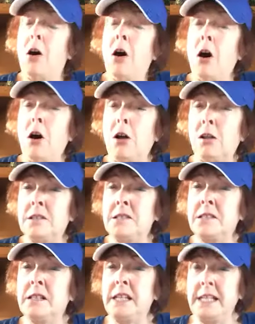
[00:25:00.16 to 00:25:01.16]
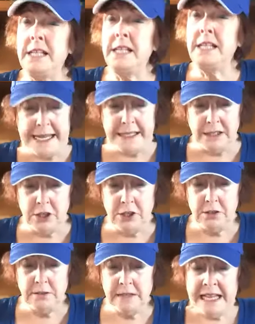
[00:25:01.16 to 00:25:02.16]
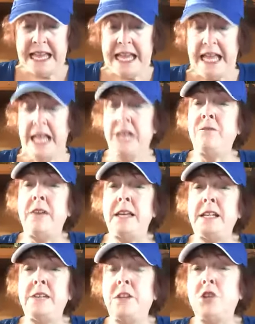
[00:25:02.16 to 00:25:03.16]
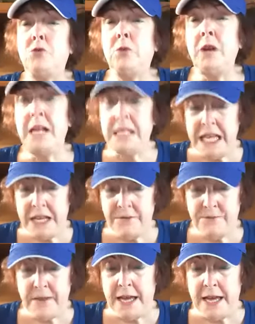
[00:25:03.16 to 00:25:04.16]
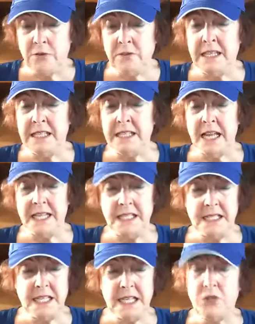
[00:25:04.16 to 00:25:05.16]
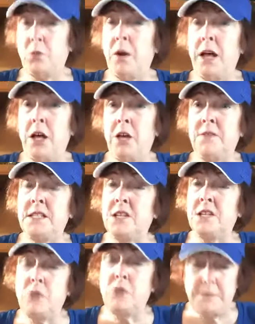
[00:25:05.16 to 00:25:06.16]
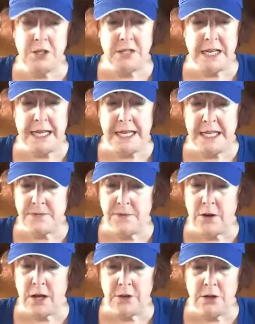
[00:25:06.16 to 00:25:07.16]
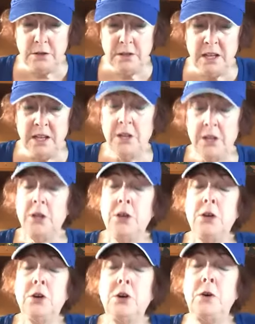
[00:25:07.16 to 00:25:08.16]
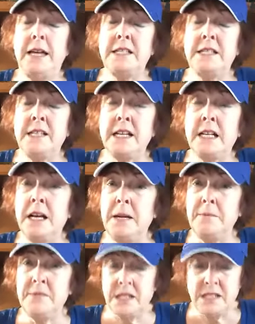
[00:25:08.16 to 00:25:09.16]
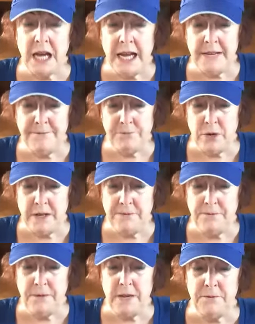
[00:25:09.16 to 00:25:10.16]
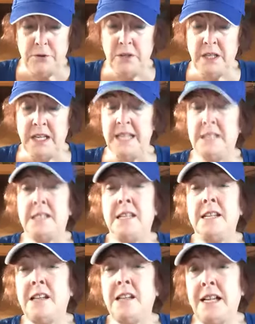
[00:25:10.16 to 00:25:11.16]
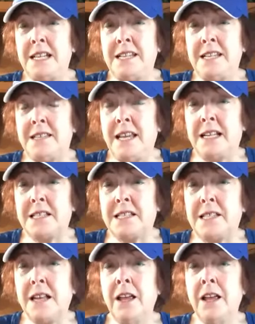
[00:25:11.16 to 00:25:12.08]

Halsey Taylor invented the drinking fountain in 1912 as a tribute to his father, who had succumbed to typhoid fever in 1896